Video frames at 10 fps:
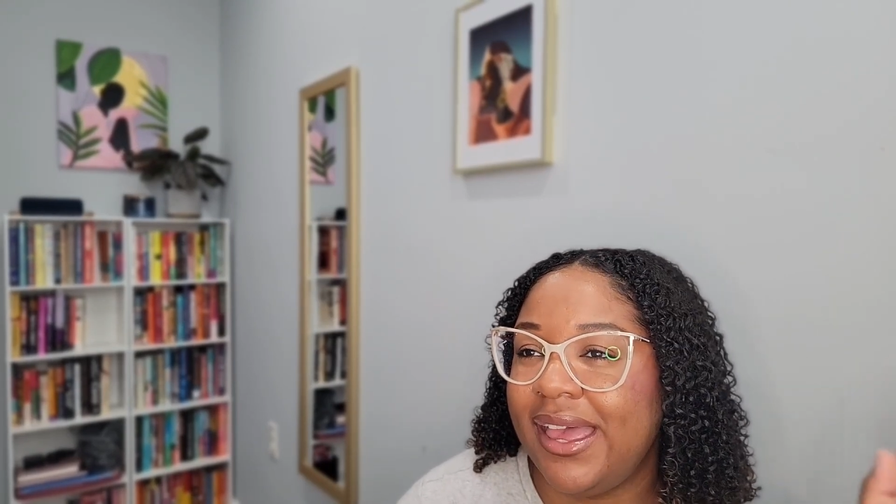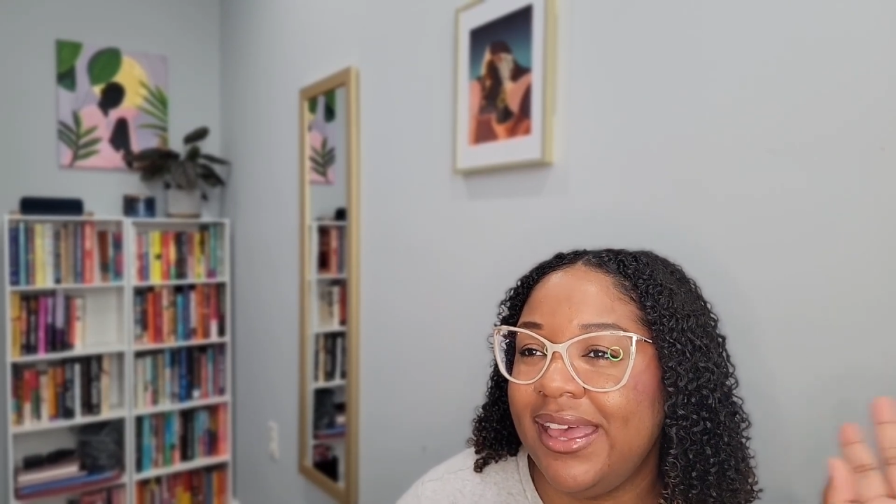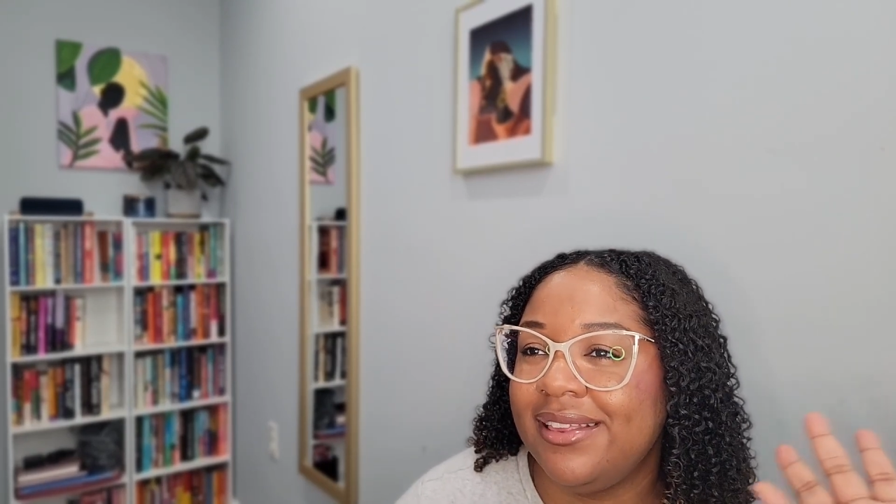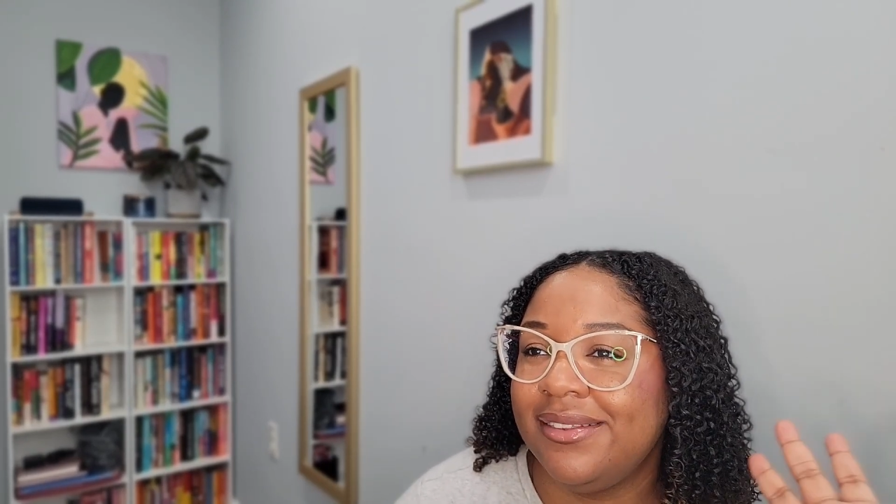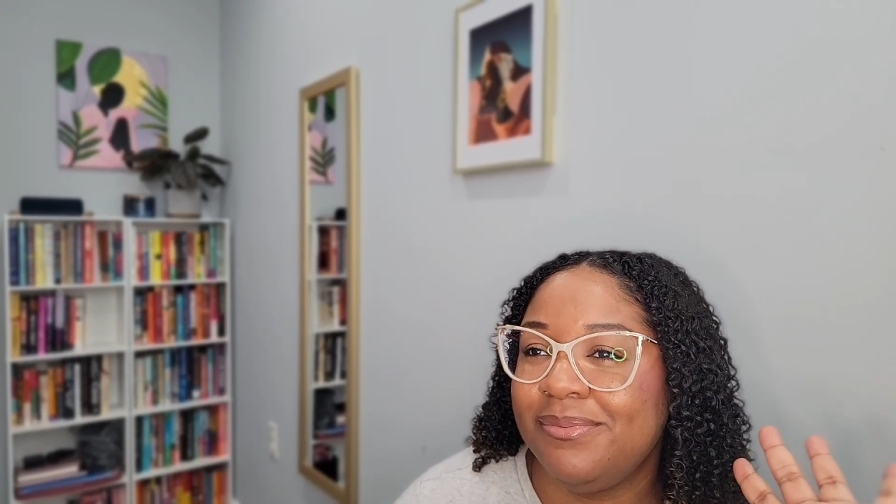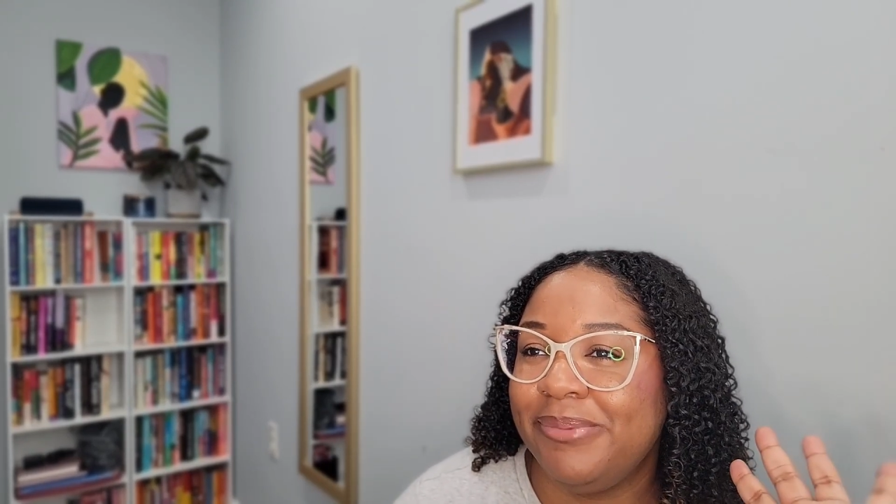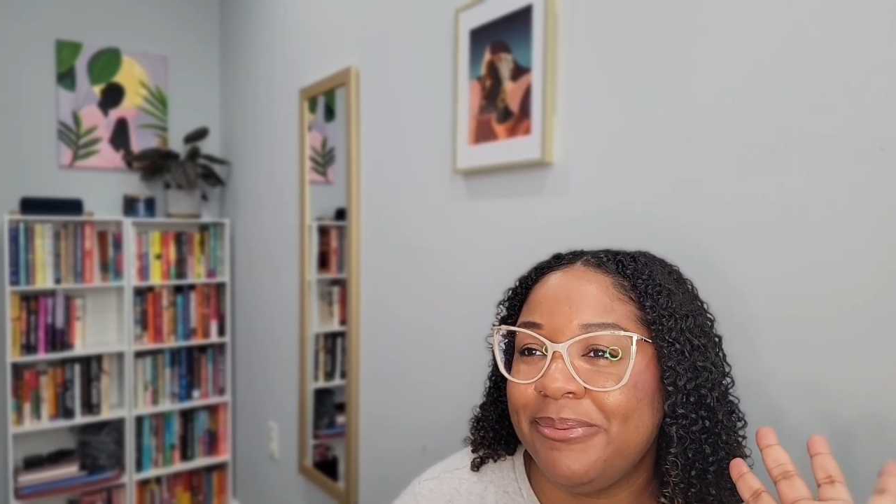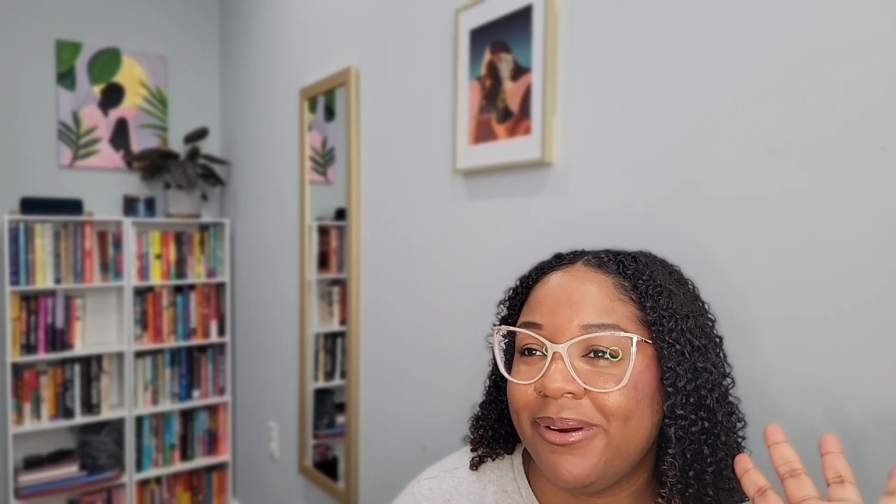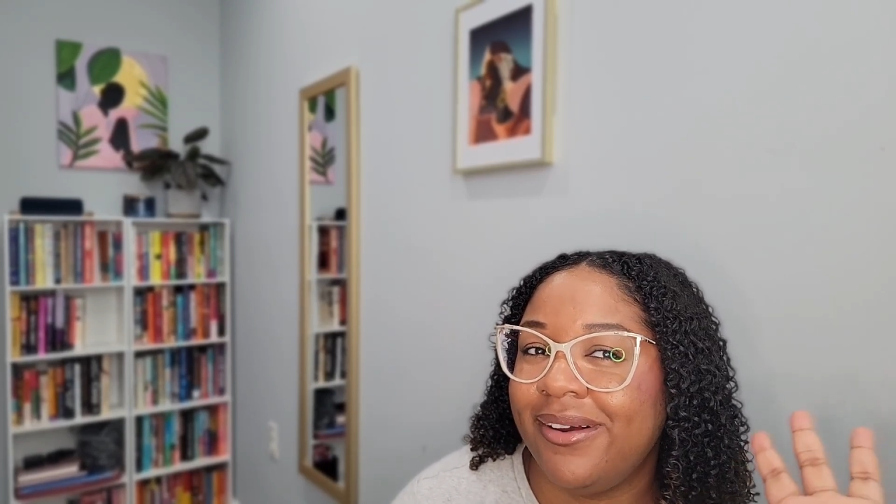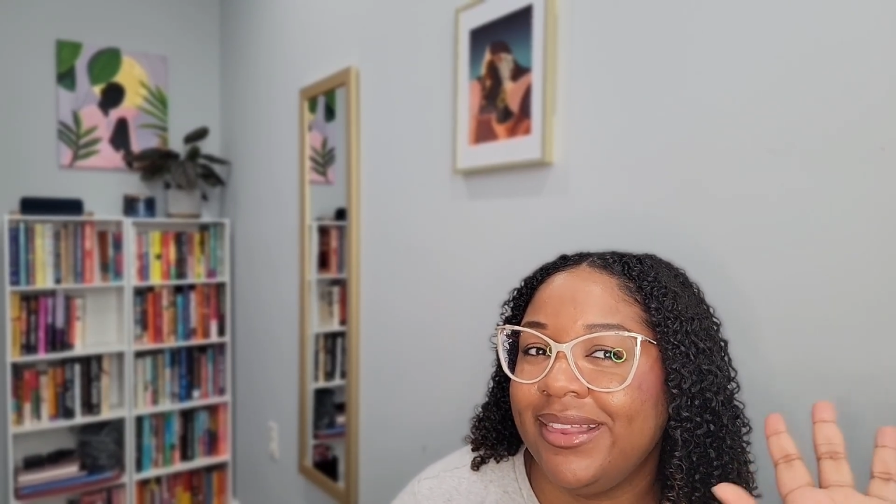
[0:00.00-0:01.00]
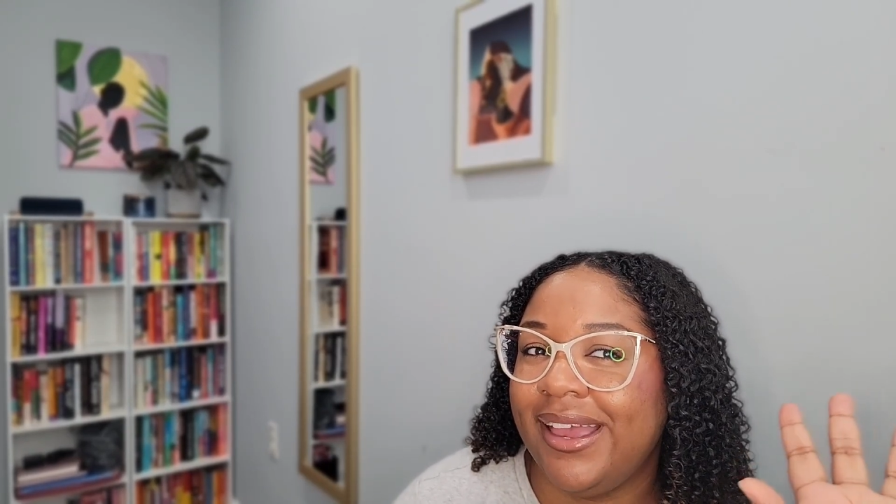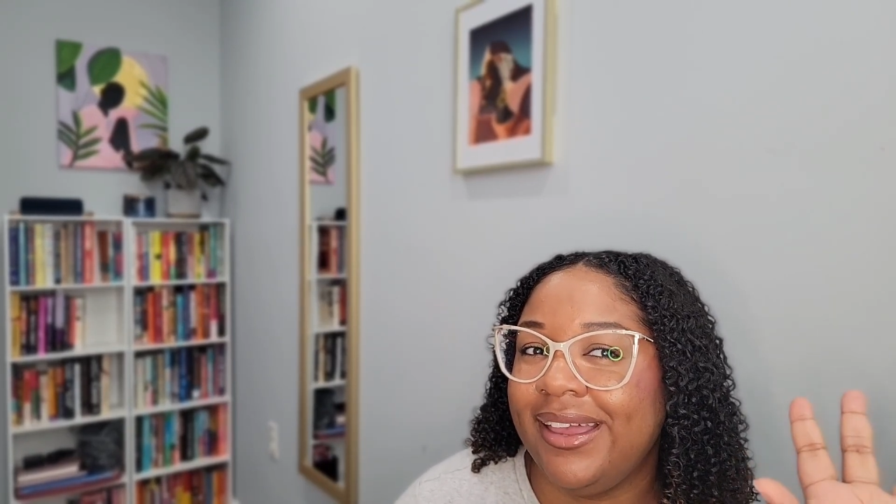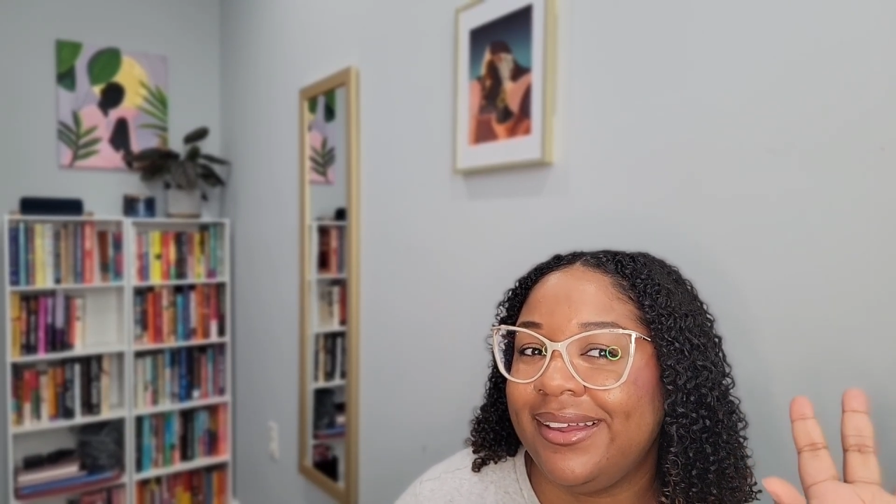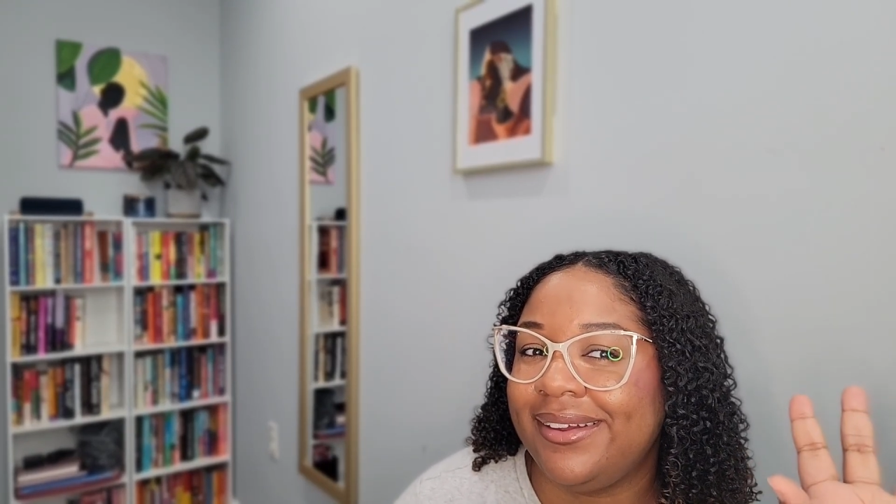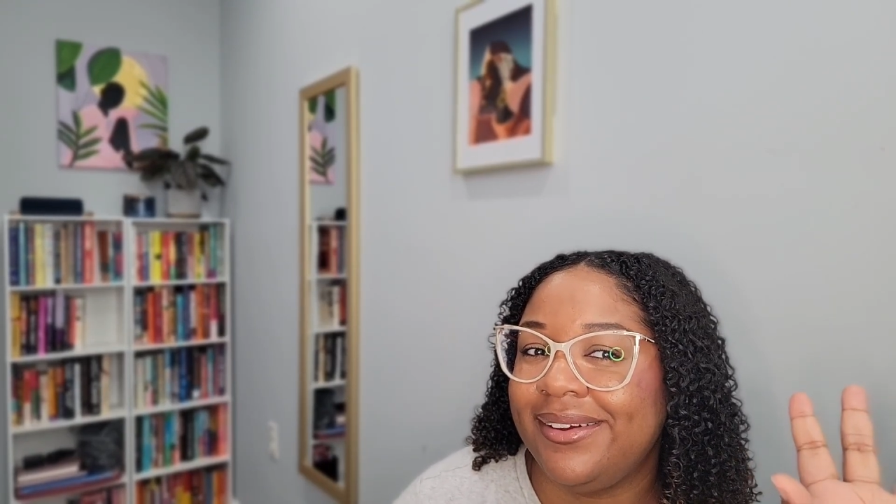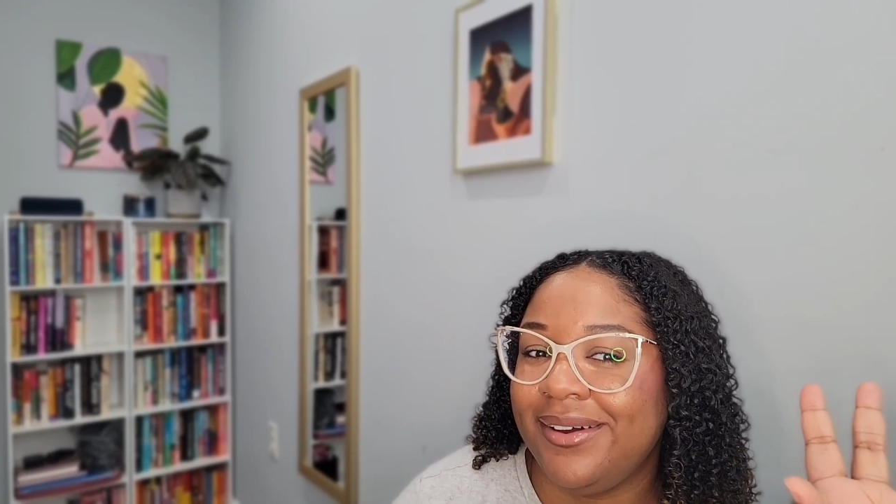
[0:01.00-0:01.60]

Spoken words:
and people are like,